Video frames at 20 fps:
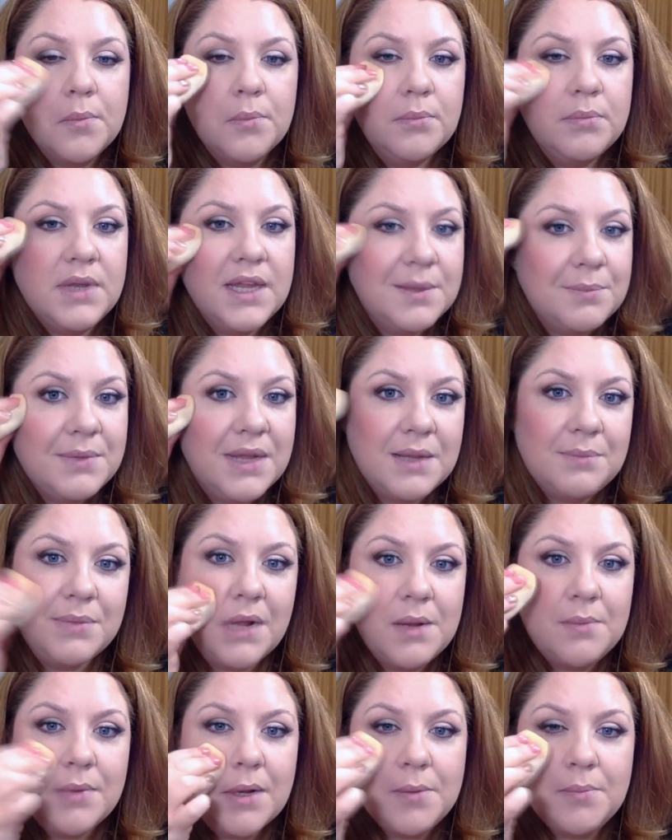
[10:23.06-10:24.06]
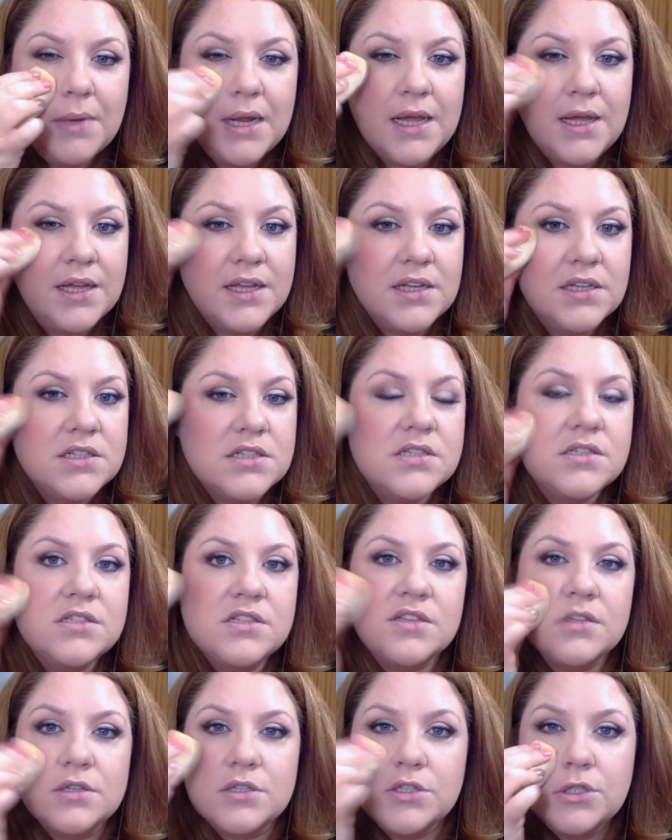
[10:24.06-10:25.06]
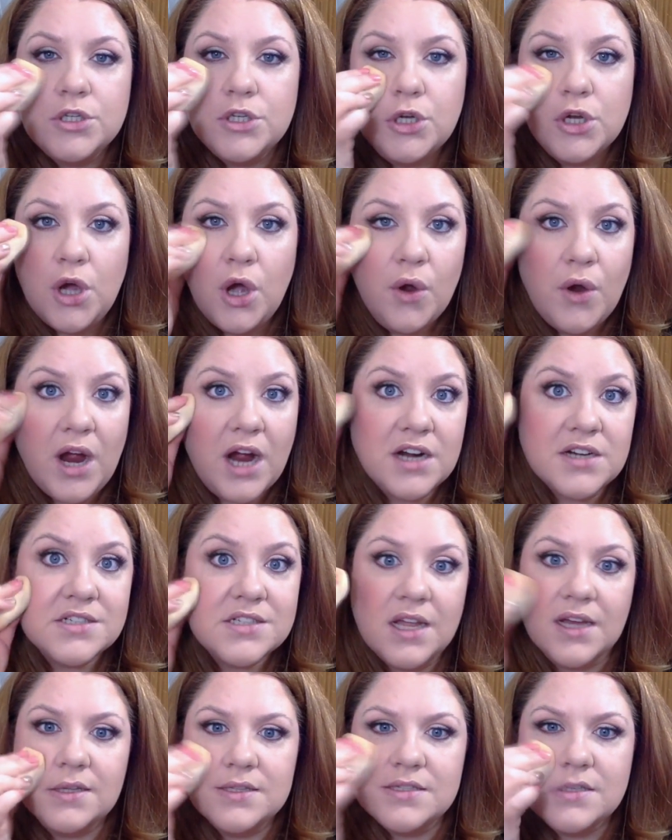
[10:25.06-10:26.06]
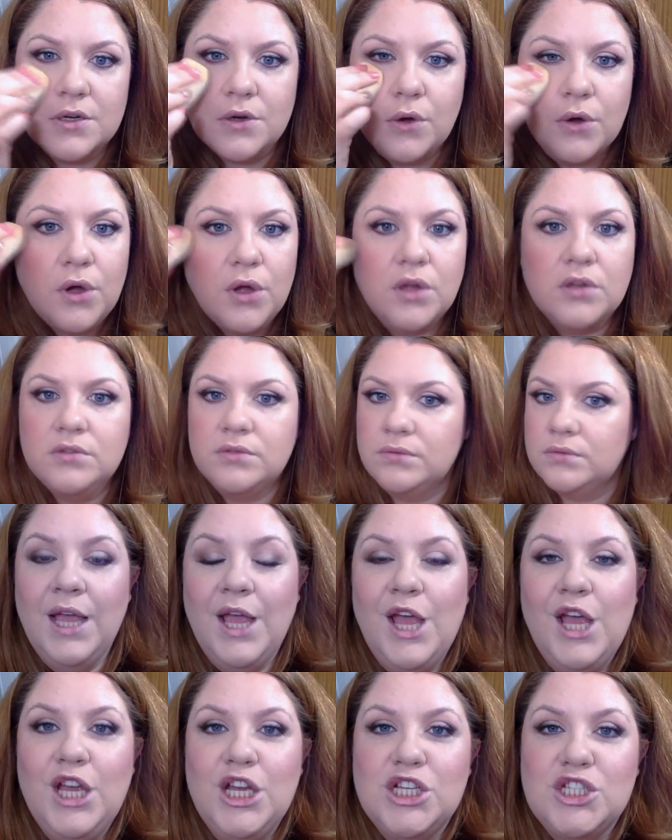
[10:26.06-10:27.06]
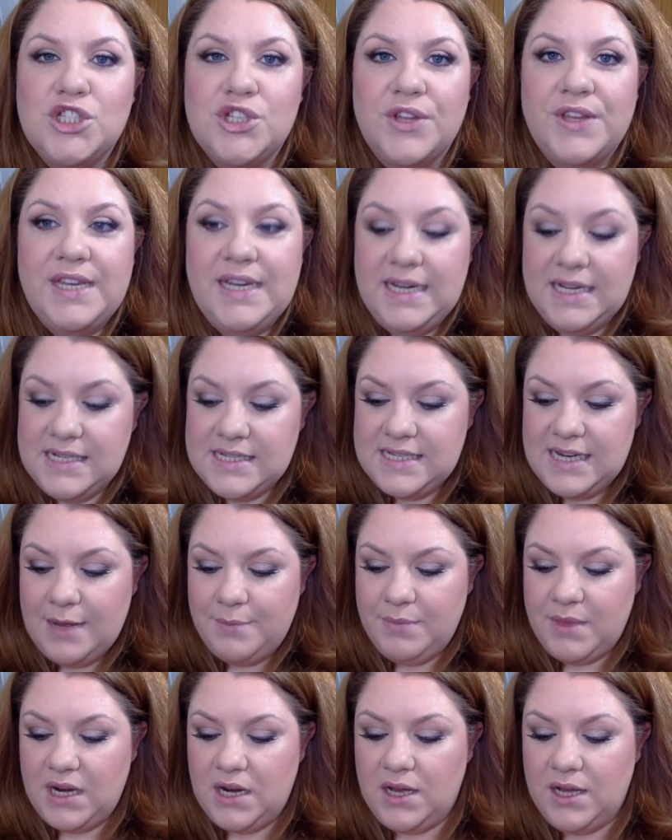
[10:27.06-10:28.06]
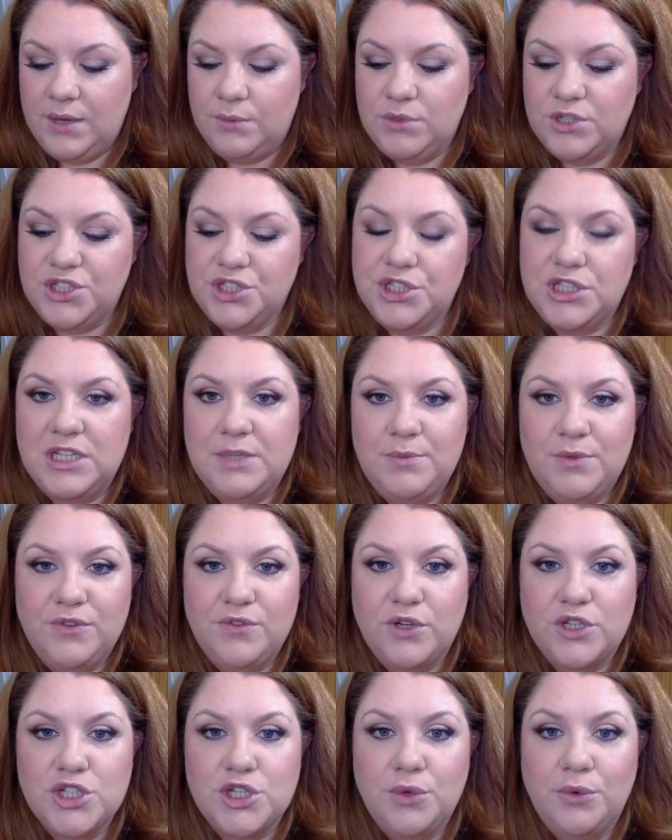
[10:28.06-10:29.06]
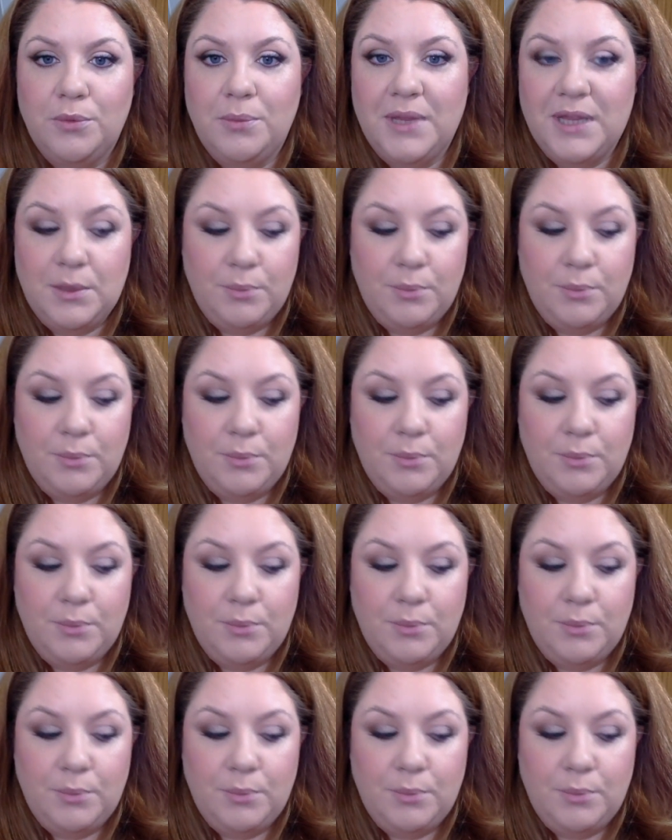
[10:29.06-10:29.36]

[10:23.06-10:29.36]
blend, blend, blend, blend, blend. So there's no harsh lines at all. So the next step that I would usually move on to would be the